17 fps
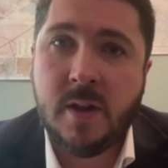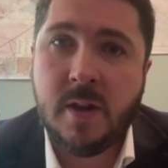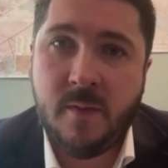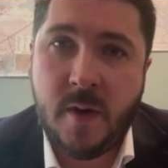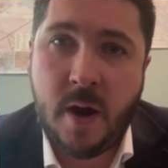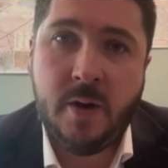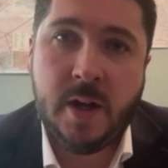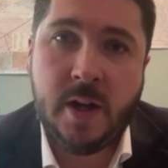It
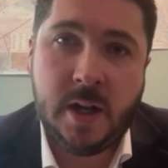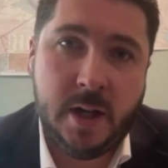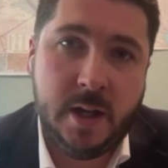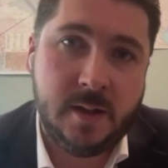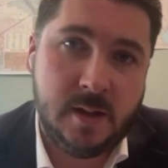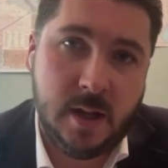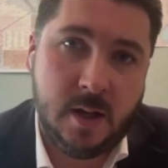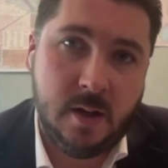was a very
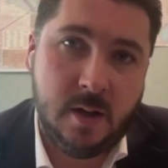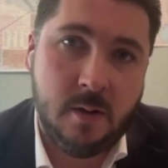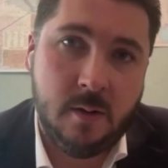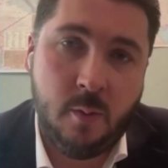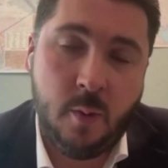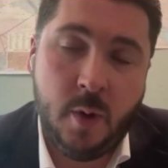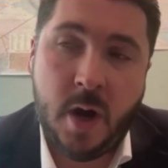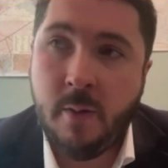clear
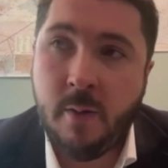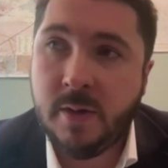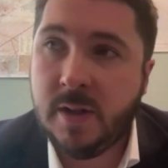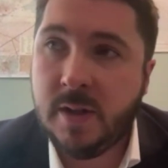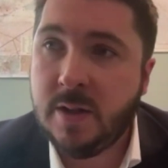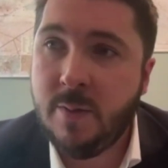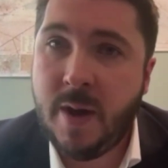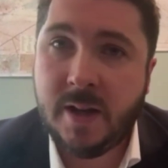signal. When
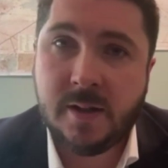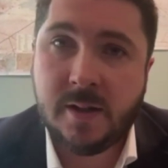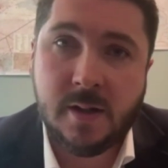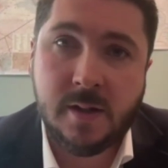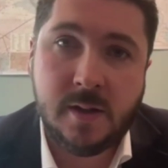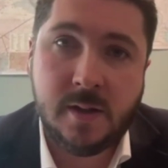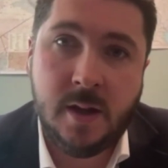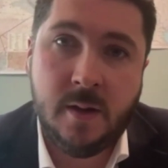I was in
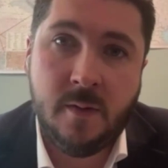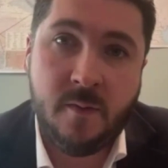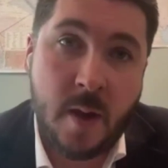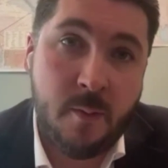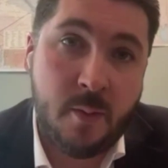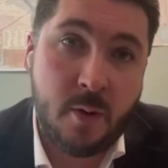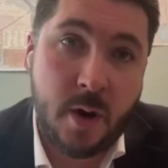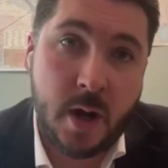Damascus in
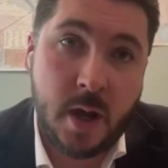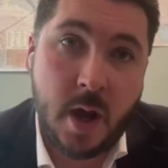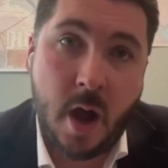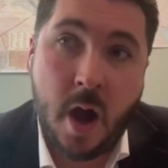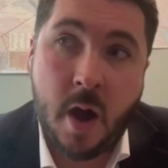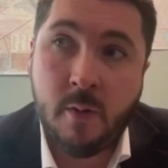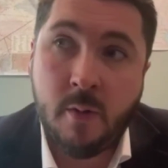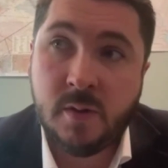
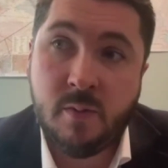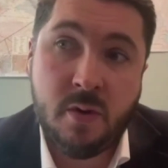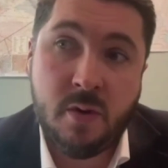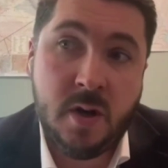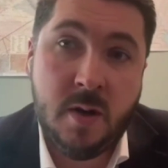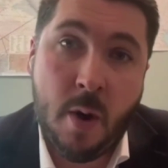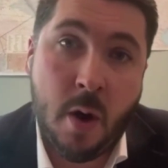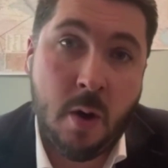February, I was
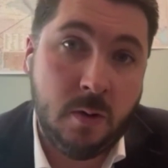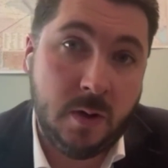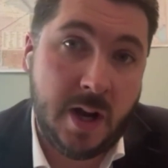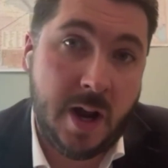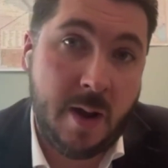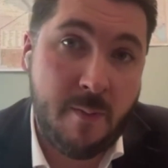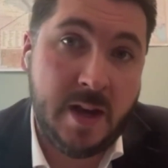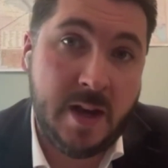pretty
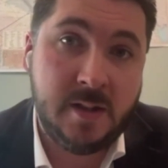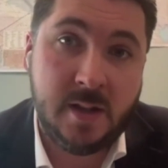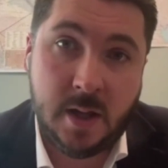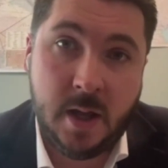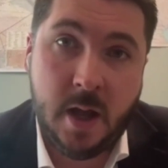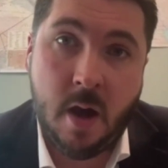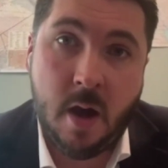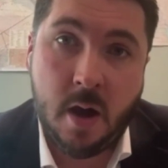bold, and I
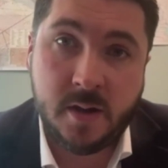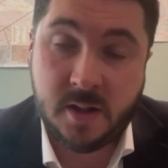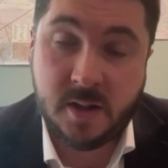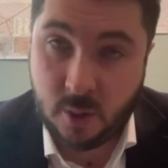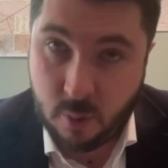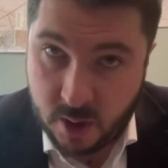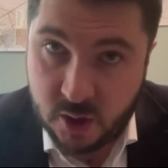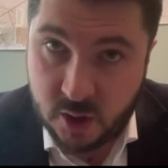basically
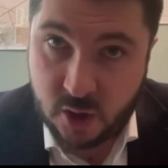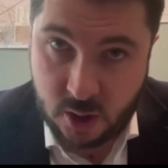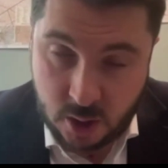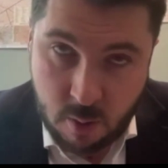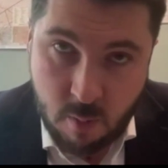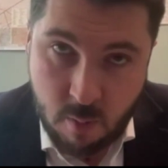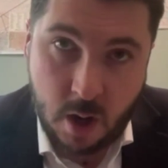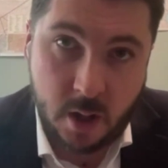asked the
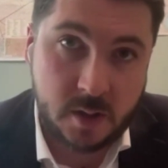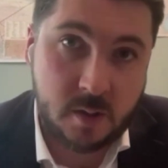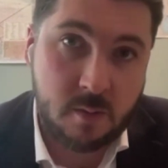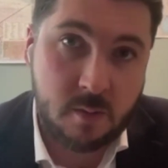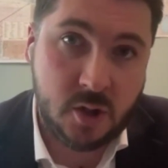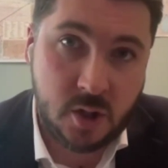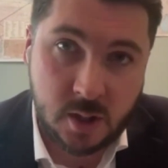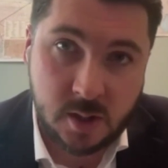question you
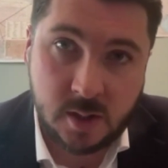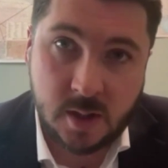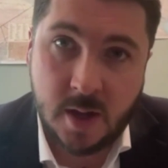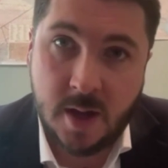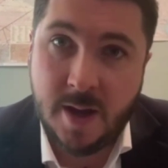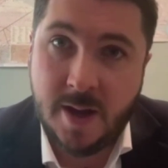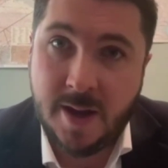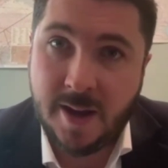asked, which
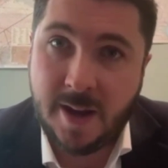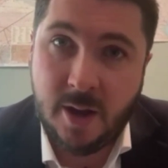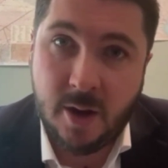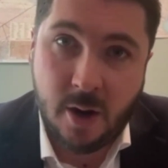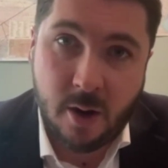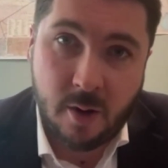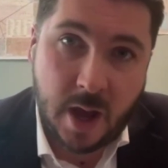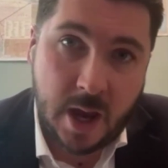is,
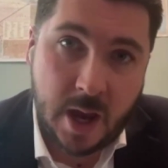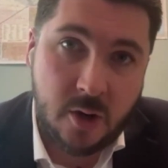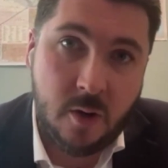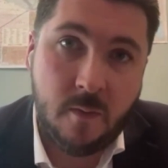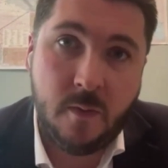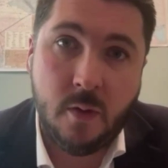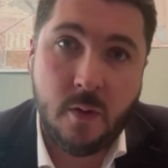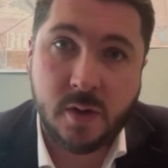
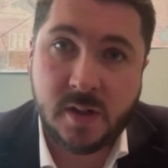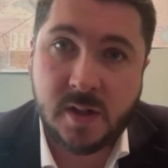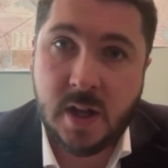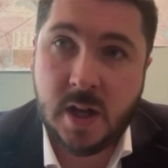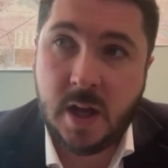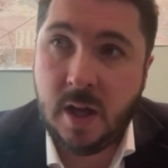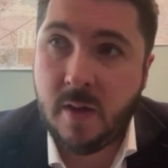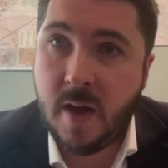can you
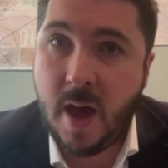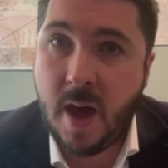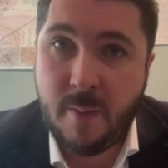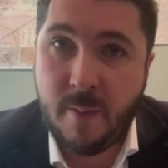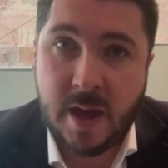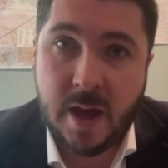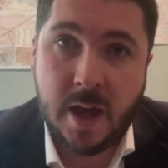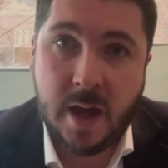foresee
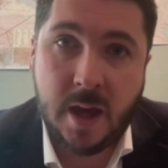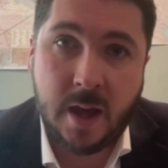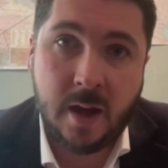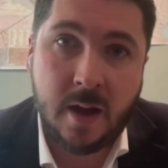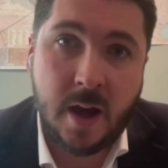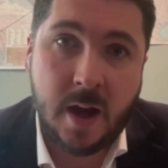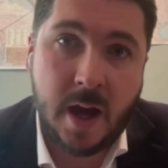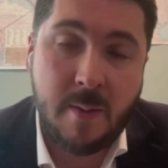there
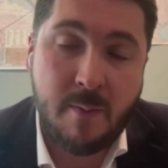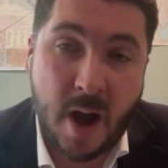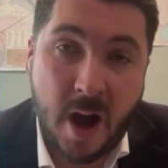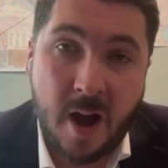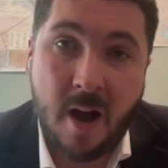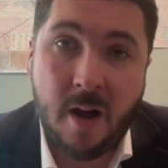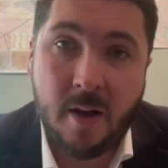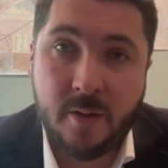being a
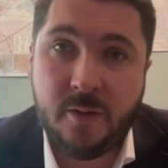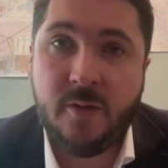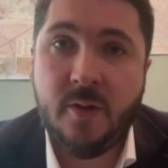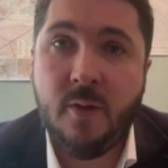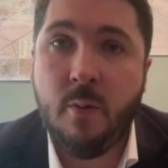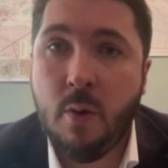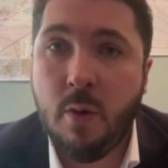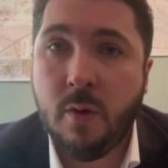
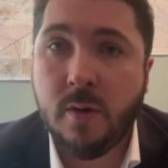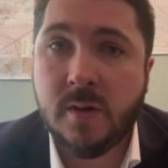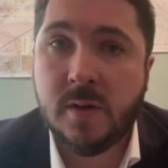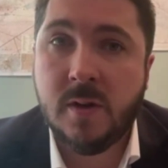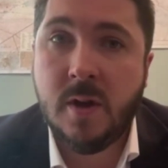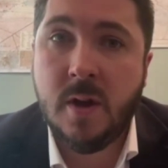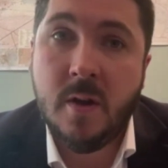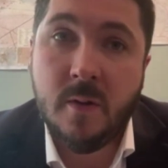path
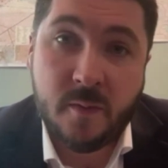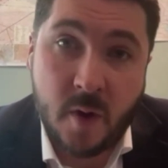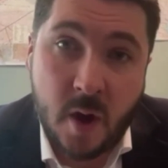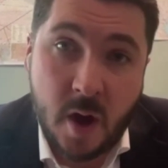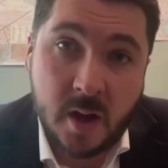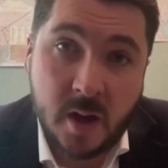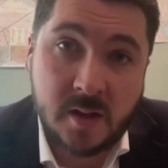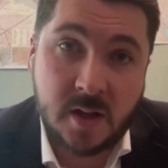towards
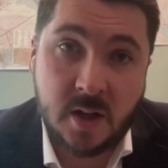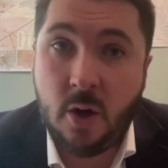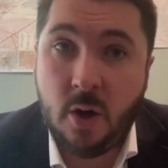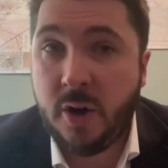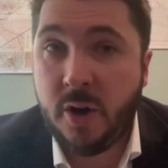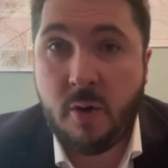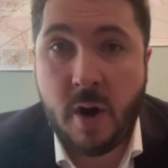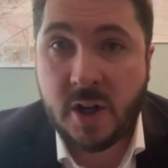first
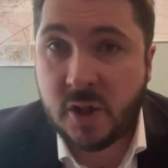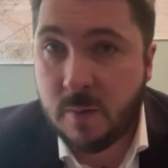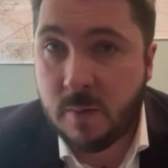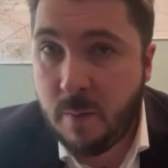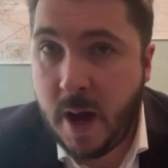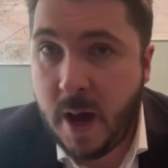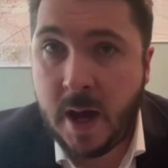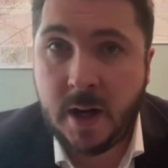a
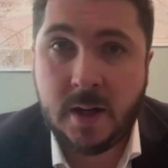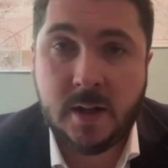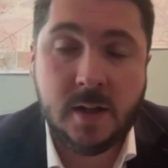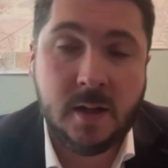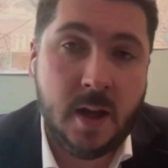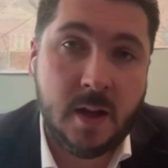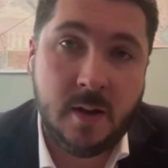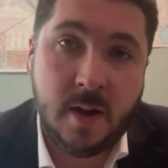non-aggression
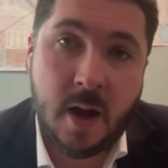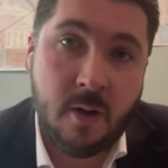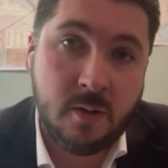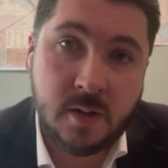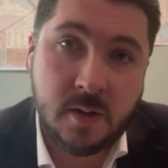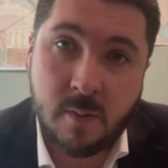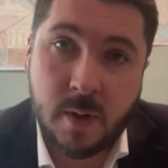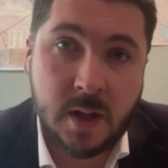pact and then
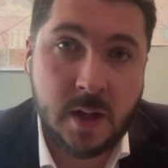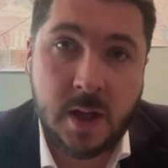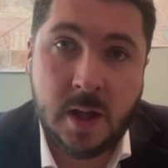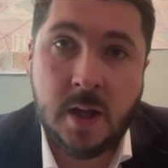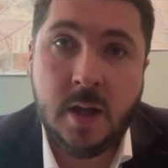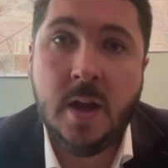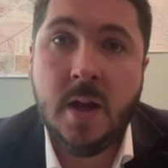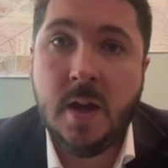
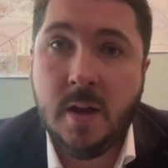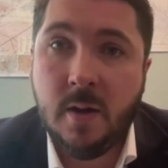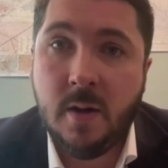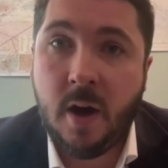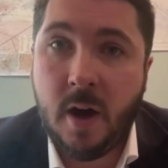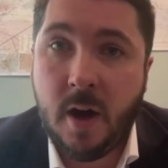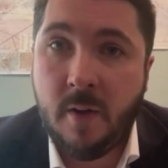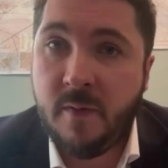ultimately
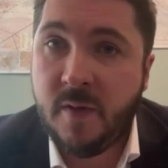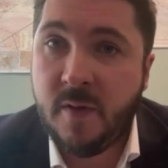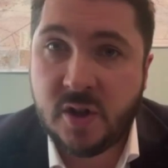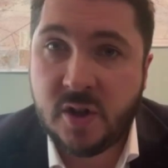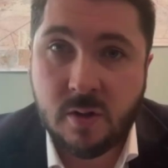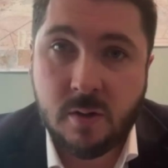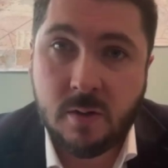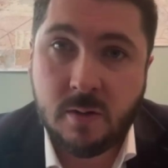
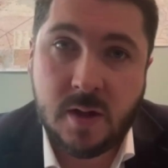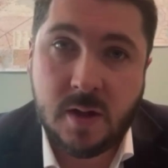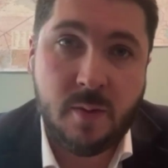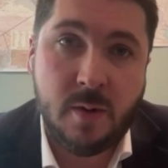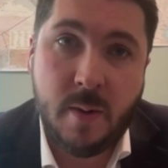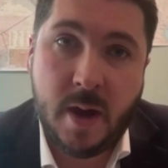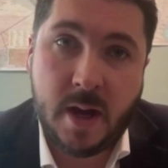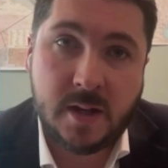official
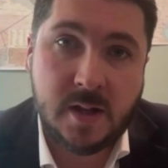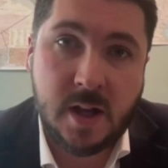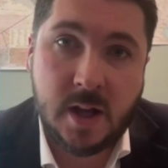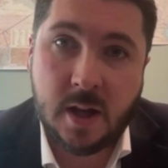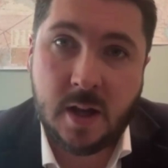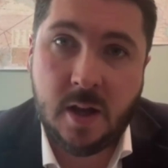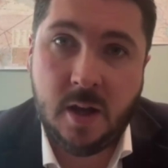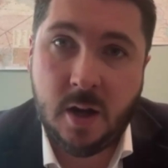
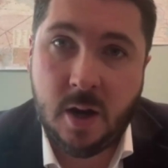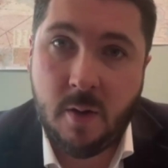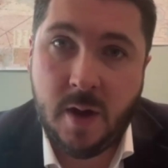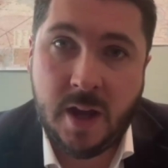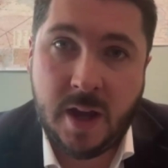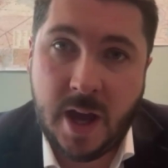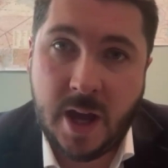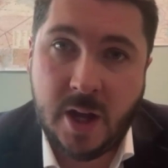diplomatic,
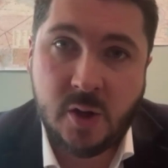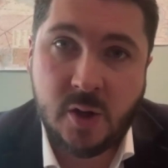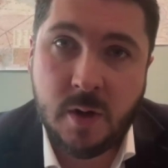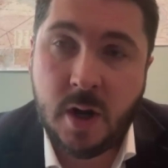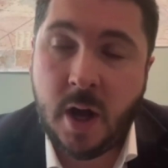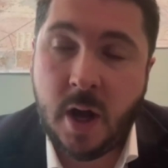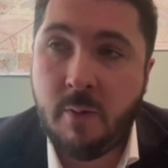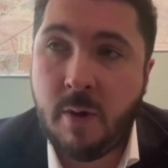
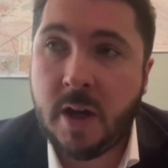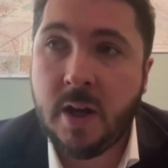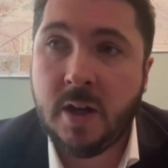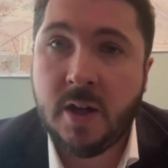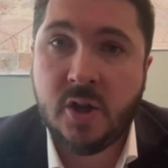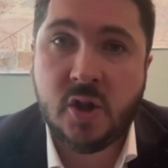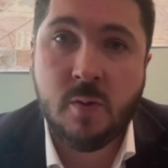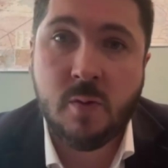engagement and
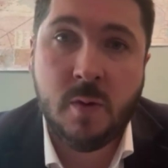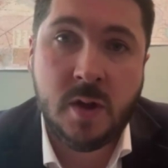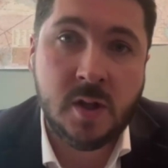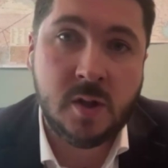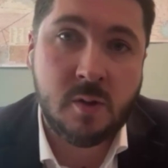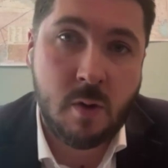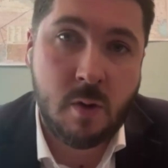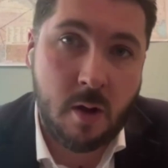recognition
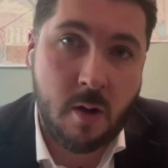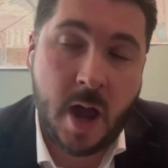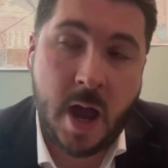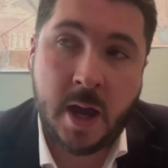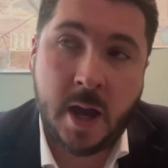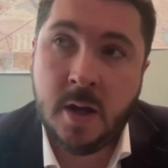with Israel?